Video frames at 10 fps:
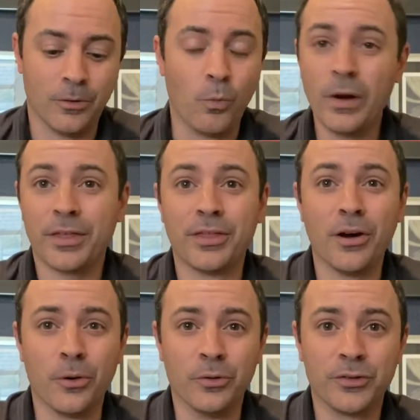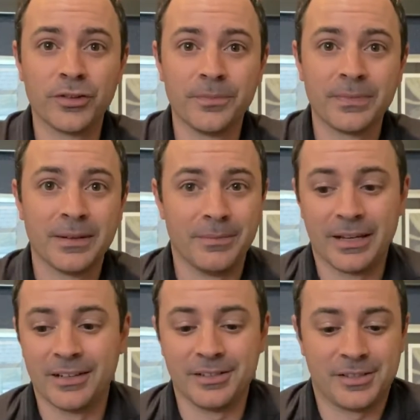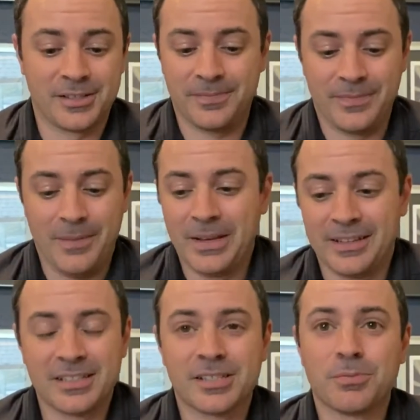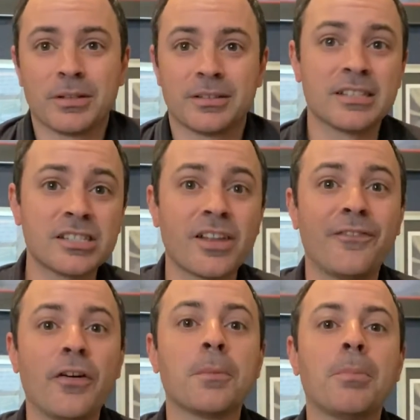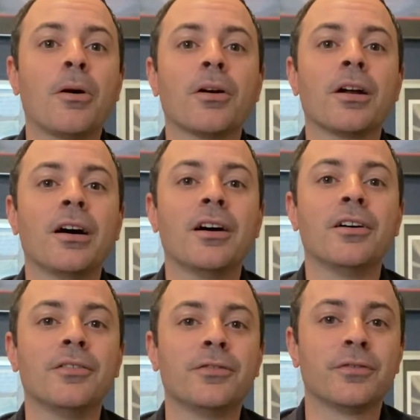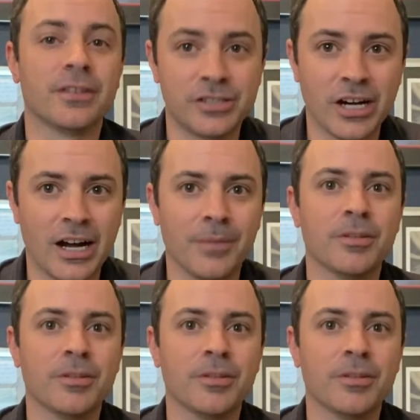with those, because I mean, this is the fun part of the job.